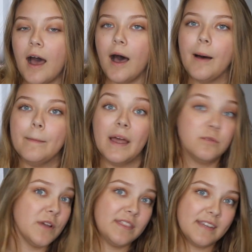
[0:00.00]

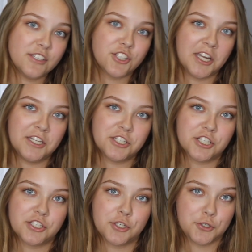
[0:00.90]
And with these
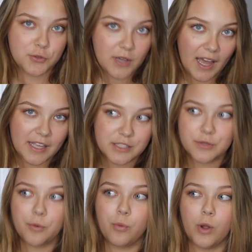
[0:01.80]
changes, you
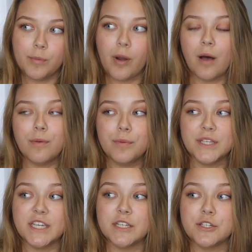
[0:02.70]
guys would
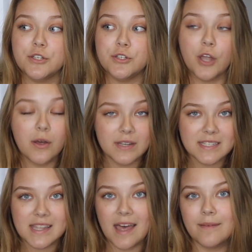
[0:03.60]
probably
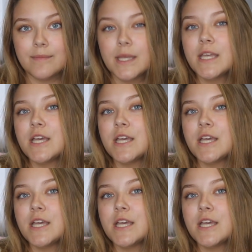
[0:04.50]
notice them.